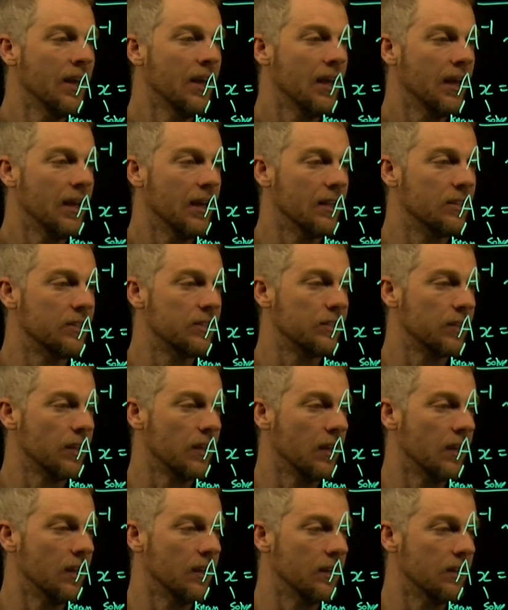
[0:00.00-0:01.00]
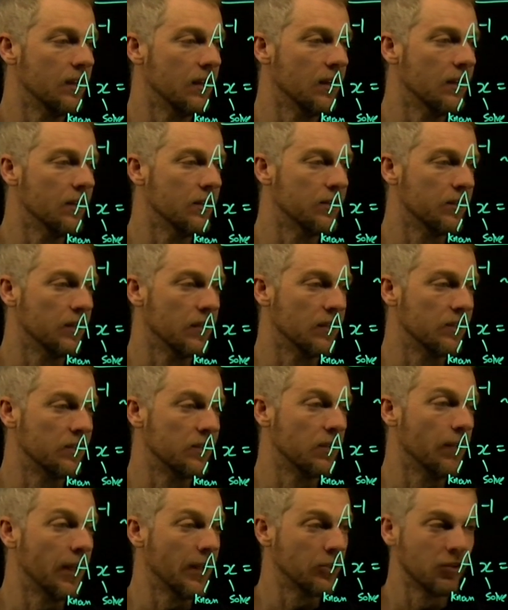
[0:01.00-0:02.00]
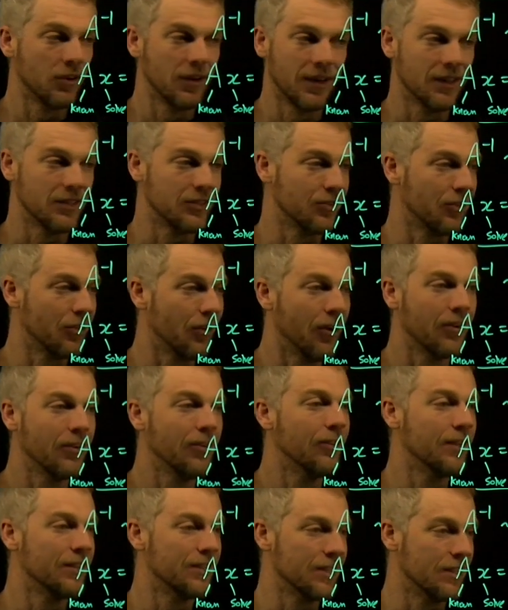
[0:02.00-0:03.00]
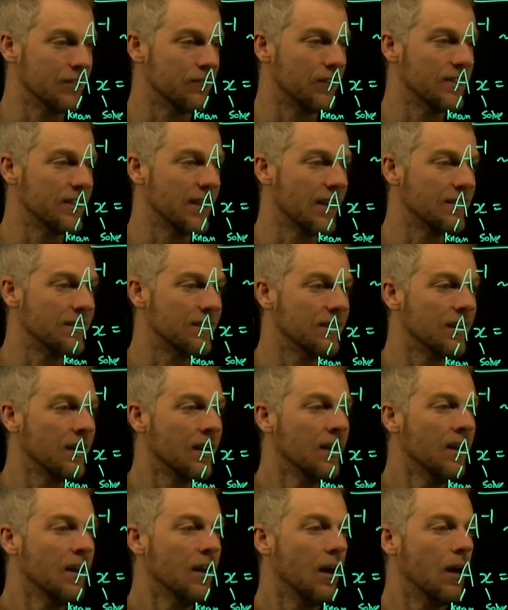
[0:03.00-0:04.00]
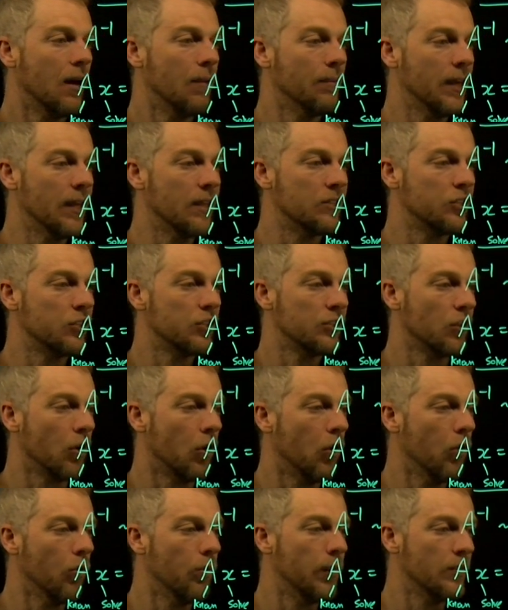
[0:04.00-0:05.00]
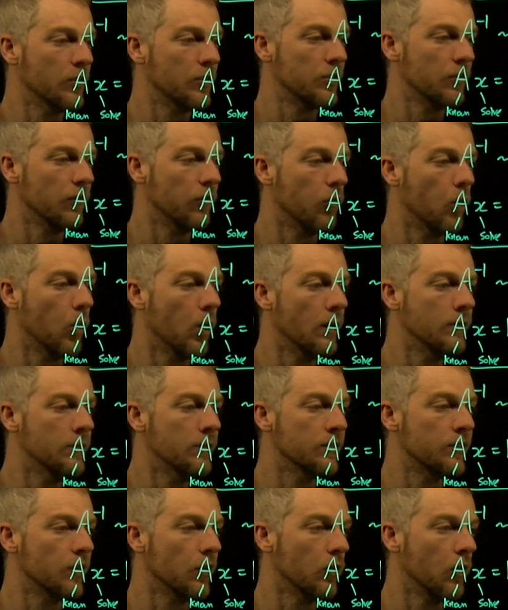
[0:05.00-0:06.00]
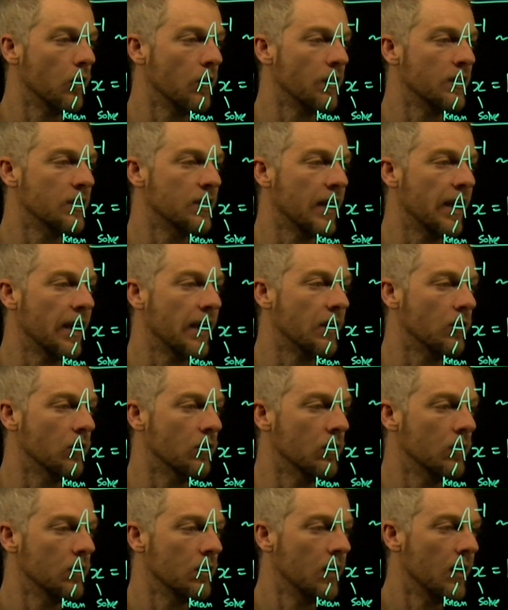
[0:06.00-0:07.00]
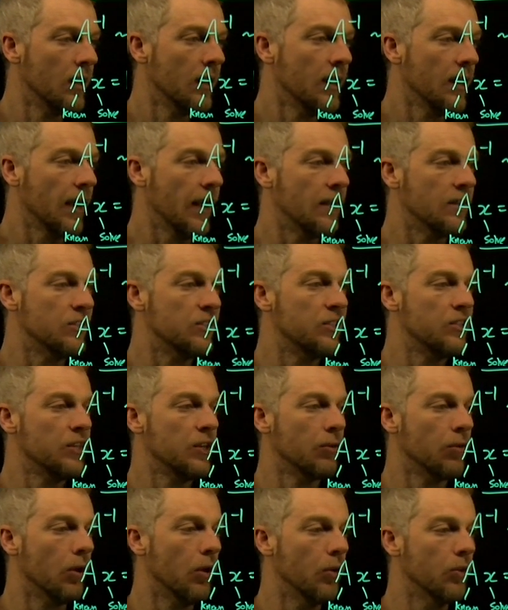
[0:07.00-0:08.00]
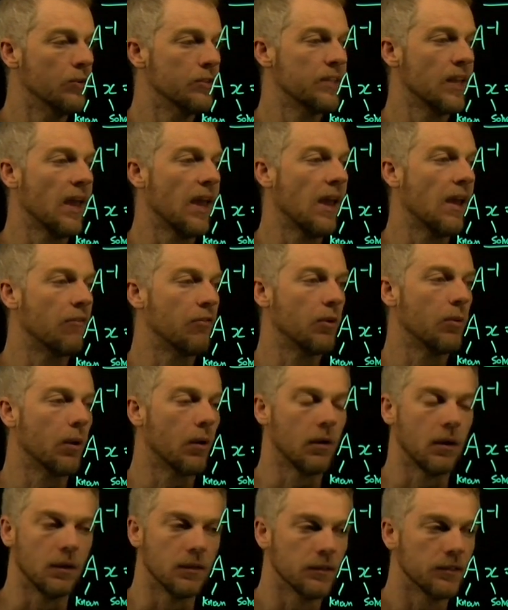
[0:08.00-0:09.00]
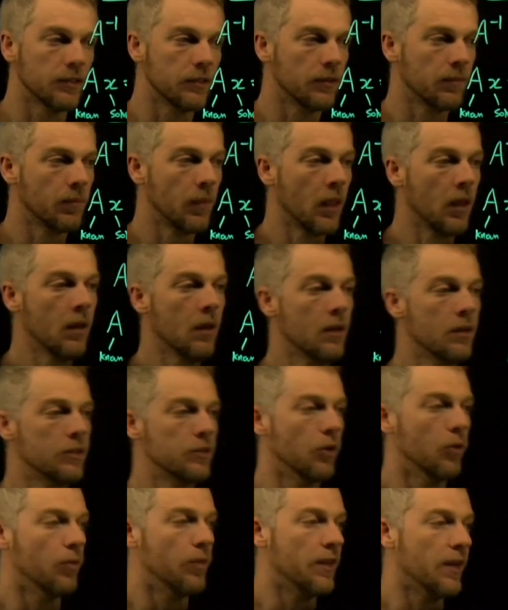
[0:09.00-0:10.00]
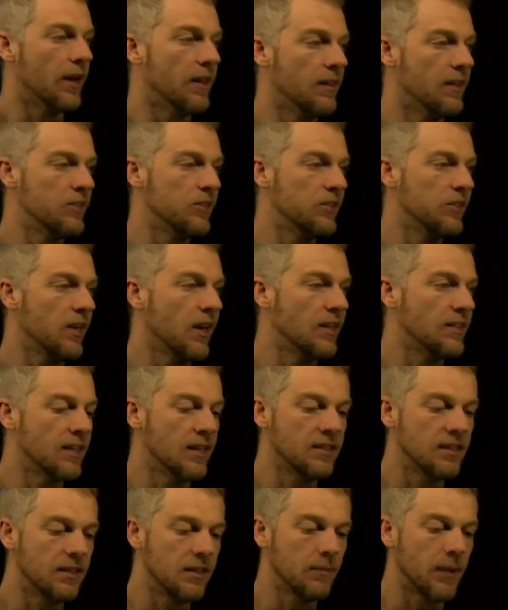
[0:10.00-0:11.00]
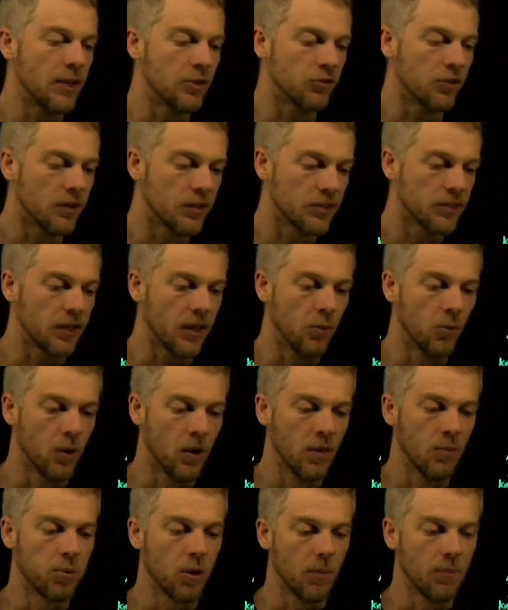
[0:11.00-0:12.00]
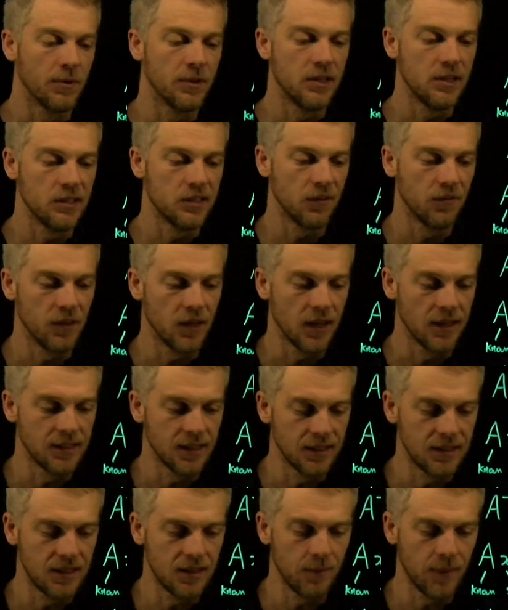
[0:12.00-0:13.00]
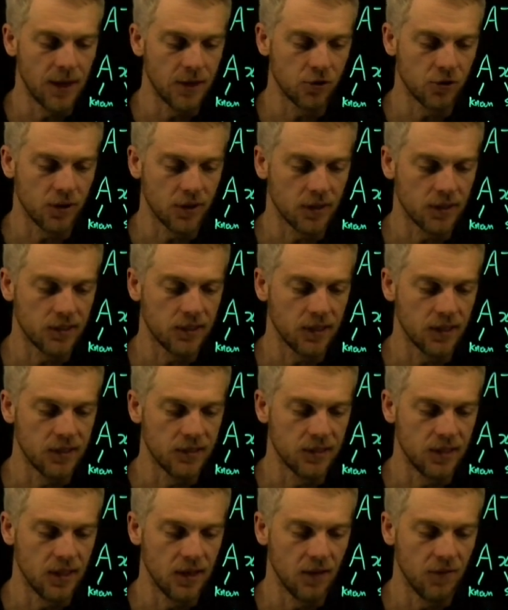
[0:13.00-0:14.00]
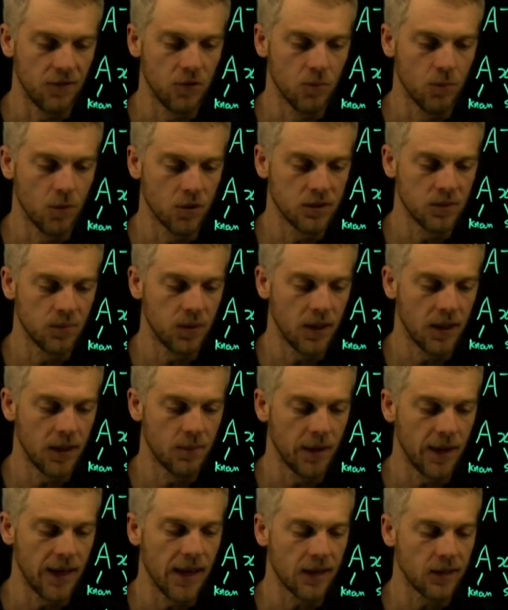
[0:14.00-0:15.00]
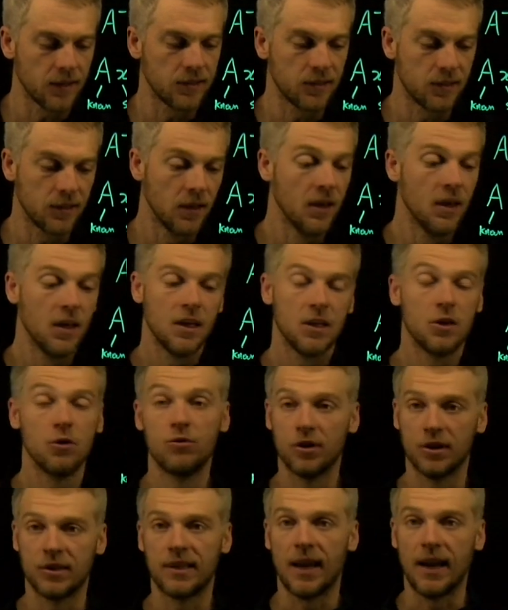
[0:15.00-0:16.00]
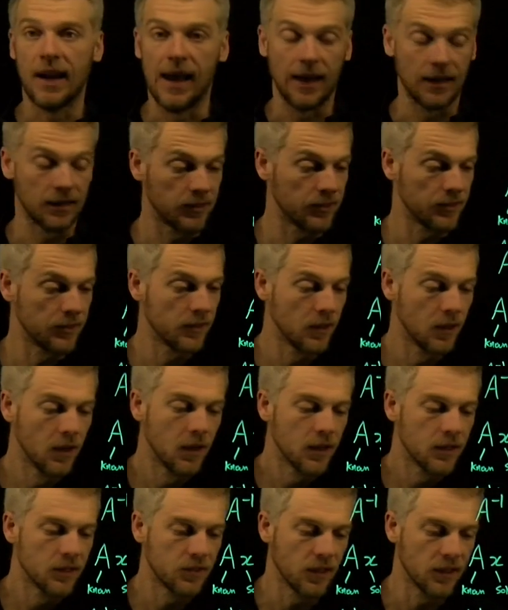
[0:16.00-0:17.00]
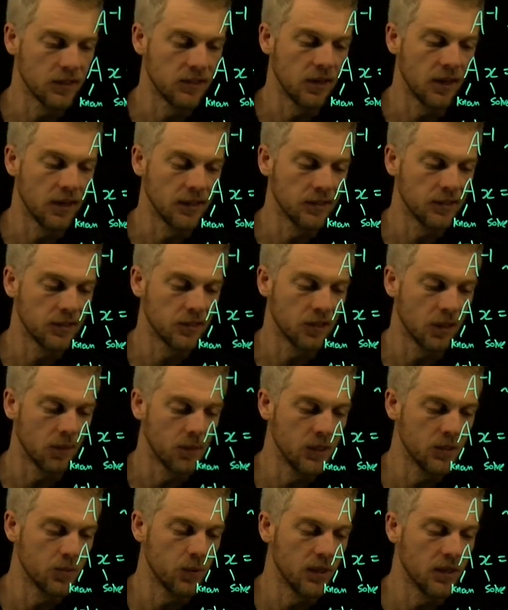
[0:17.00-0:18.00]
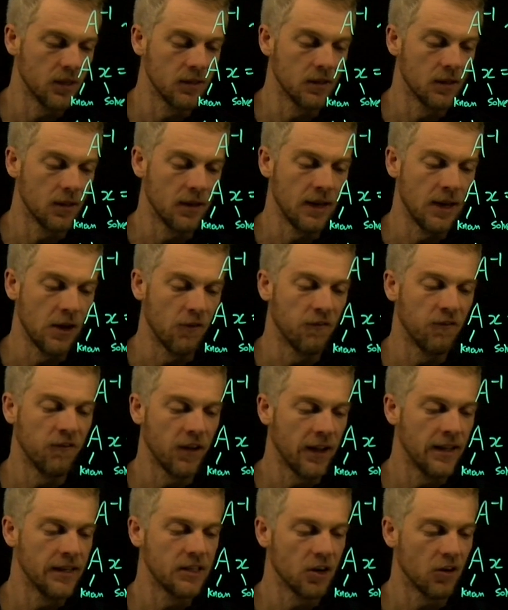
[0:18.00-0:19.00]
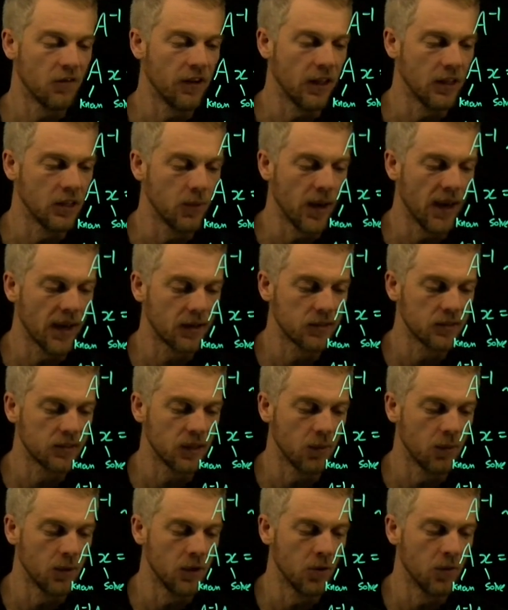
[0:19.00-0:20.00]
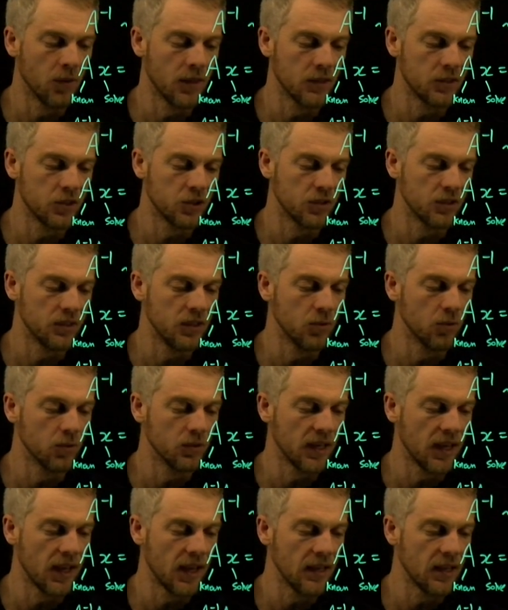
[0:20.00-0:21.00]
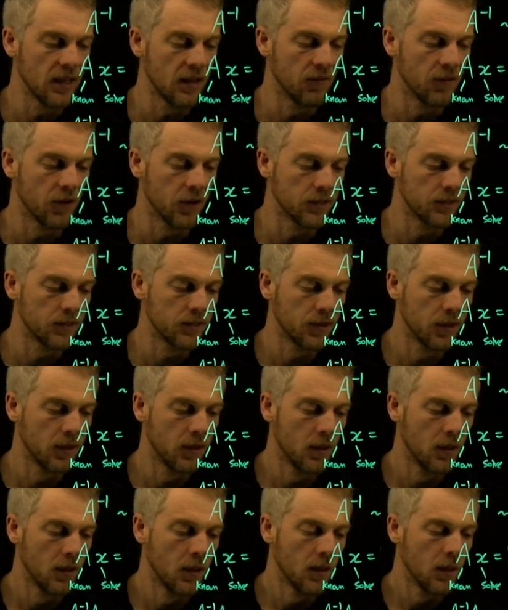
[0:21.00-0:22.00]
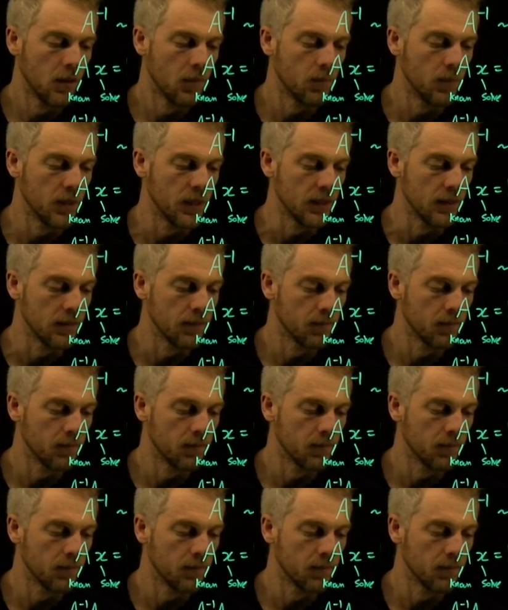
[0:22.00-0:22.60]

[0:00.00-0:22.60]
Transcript: It's, it, it is, it's symmetric, it's orthogonal, it's, it's fantastic. Um, it's just a whole bunch of ones along the diagonal, and zeros everywhere else. So the, uh, this is the identity matrix, and one of the properties of the identity matrix is that if you multiply it by x, you just get x. So that's nice. So that means we can now find our value x, and we know that's just equal to A inverse B.